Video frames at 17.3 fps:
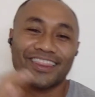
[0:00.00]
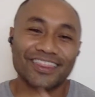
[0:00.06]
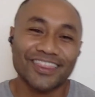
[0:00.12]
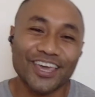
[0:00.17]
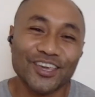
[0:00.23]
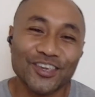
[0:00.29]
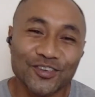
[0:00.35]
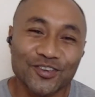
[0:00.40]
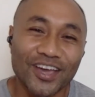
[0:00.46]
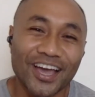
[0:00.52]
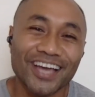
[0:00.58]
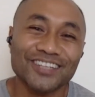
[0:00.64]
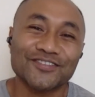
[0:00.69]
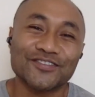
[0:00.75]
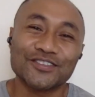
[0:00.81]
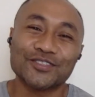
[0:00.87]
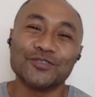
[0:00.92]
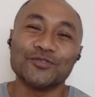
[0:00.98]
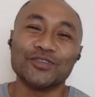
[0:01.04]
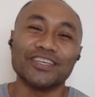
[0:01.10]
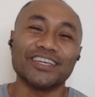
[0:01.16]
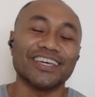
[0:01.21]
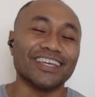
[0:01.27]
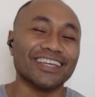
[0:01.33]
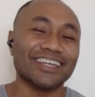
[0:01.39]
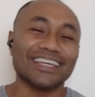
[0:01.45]
Thank you guys for
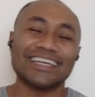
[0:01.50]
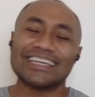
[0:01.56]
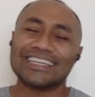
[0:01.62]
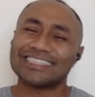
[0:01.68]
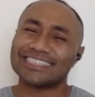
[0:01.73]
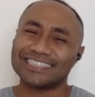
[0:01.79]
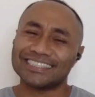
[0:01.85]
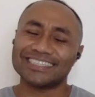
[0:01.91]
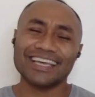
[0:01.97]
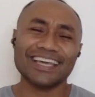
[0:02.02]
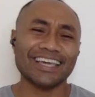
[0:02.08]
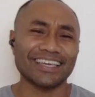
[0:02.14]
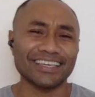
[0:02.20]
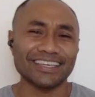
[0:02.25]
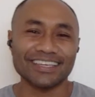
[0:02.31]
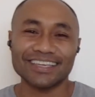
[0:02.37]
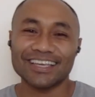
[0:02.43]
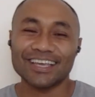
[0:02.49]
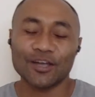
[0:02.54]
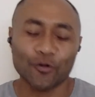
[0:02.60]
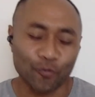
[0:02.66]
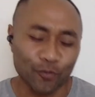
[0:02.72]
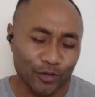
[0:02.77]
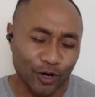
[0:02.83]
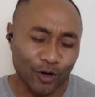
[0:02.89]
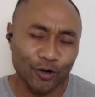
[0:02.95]
tuning in. Today,
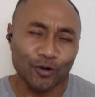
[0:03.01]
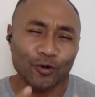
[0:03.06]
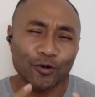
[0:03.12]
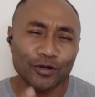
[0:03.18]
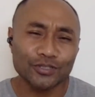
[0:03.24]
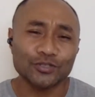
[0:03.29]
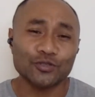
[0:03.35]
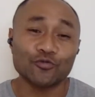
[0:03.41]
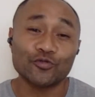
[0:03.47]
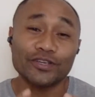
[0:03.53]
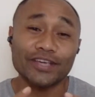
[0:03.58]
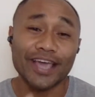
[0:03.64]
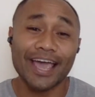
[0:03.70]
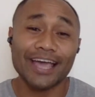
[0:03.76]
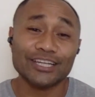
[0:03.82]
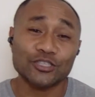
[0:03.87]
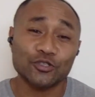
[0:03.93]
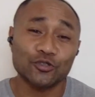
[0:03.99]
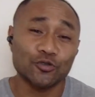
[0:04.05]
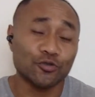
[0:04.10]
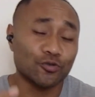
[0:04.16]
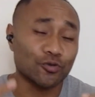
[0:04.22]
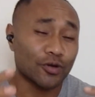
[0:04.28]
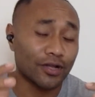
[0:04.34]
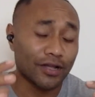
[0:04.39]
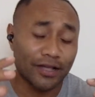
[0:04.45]
we are going to react
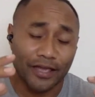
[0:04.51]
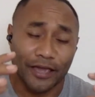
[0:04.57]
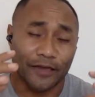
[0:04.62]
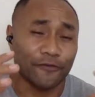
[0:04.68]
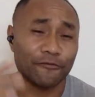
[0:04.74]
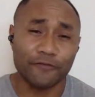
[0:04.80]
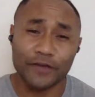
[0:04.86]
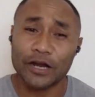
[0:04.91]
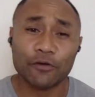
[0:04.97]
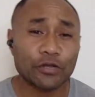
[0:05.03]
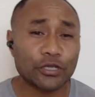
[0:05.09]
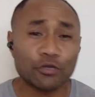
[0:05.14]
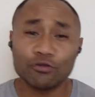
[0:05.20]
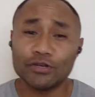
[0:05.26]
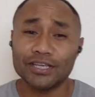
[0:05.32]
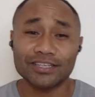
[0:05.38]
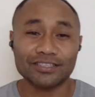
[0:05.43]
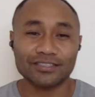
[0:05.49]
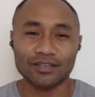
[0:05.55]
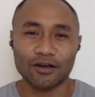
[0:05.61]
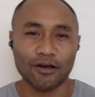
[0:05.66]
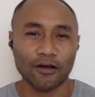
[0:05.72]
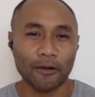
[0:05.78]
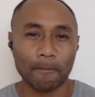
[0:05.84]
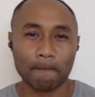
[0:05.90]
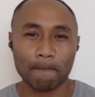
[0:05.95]
to a very unique
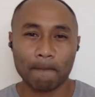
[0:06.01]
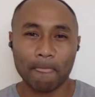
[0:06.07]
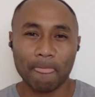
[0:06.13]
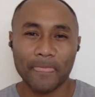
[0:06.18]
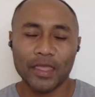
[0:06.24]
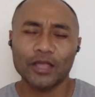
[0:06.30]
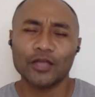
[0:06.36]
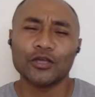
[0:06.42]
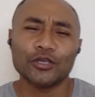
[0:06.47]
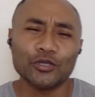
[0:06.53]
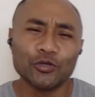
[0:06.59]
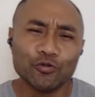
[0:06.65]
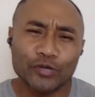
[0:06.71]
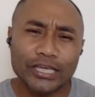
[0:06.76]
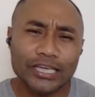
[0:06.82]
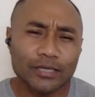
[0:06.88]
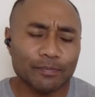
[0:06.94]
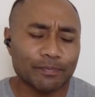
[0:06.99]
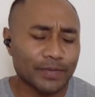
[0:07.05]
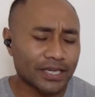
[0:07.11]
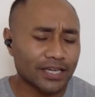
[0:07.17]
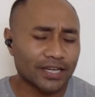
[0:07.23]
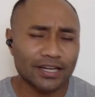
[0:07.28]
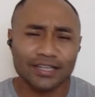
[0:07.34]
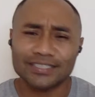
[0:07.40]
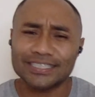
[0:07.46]
song. Unique
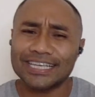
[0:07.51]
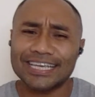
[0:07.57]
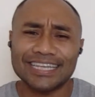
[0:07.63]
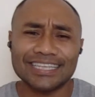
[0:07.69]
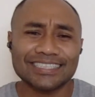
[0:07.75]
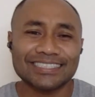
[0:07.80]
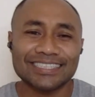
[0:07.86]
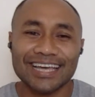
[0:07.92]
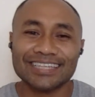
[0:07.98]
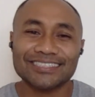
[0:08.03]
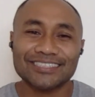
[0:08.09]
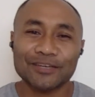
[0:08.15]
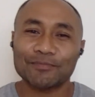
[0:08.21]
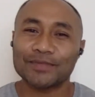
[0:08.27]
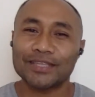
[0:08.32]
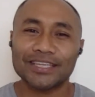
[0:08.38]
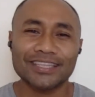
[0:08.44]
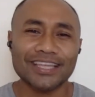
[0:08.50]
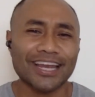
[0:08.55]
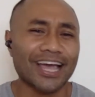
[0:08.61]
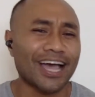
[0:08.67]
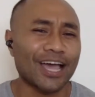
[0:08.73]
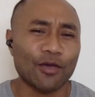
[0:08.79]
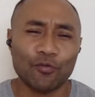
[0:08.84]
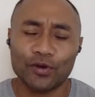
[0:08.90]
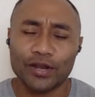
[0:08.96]
because it is not something that
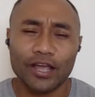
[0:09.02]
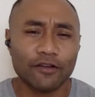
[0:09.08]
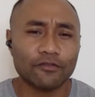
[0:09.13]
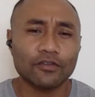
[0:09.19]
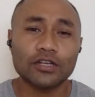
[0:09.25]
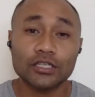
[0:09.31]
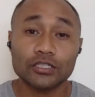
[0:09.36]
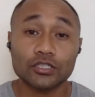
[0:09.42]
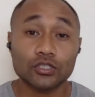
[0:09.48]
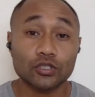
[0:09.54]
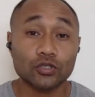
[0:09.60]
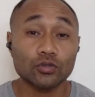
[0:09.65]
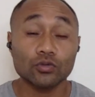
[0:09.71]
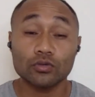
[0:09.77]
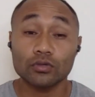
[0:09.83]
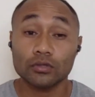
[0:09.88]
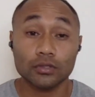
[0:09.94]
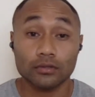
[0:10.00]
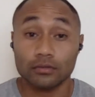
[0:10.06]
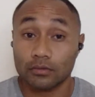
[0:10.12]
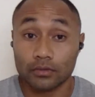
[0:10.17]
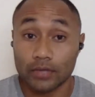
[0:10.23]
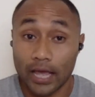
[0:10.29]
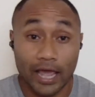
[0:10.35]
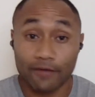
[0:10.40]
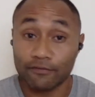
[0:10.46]
I would ever listen to,
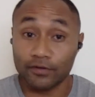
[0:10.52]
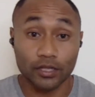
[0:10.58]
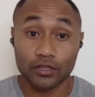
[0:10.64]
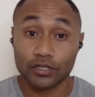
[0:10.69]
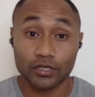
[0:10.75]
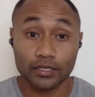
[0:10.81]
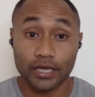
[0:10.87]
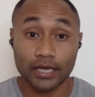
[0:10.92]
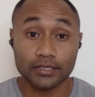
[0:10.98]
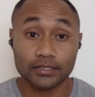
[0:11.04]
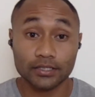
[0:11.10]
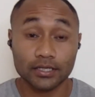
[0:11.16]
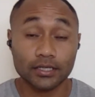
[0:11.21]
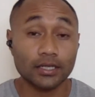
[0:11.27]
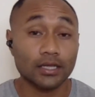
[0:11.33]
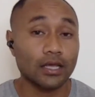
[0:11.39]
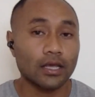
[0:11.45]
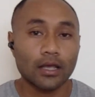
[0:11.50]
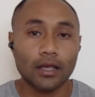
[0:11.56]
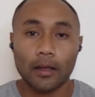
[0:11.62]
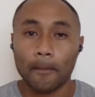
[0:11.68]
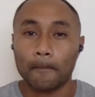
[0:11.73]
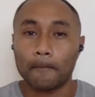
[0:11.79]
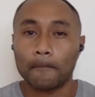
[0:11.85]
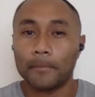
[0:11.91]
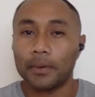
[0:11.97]
have nothing against it,
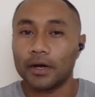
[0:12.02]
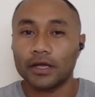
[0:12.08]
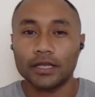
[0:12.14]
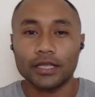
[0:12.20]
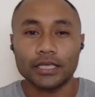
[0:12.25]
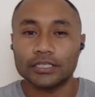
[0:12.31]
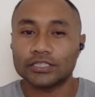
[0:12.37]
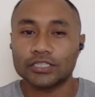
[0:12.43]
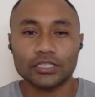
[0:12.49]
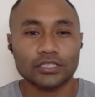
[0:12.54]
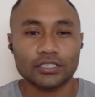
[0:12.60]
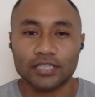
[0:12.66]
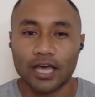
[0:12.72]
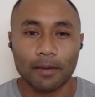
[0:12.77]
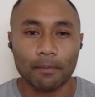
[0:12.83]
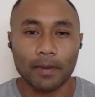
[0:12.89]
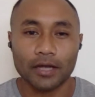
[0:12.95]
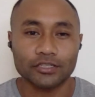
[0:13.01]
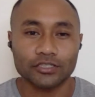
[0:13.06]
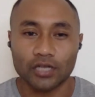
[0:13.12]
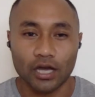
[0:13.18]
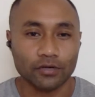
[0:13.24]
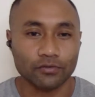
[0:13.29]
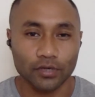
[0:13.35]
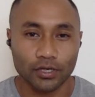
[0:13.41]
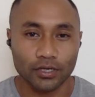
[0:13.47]
but it's just not my
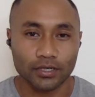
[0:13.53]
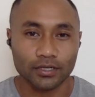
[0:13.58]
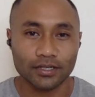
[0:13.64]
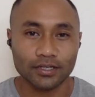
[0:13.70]
genre.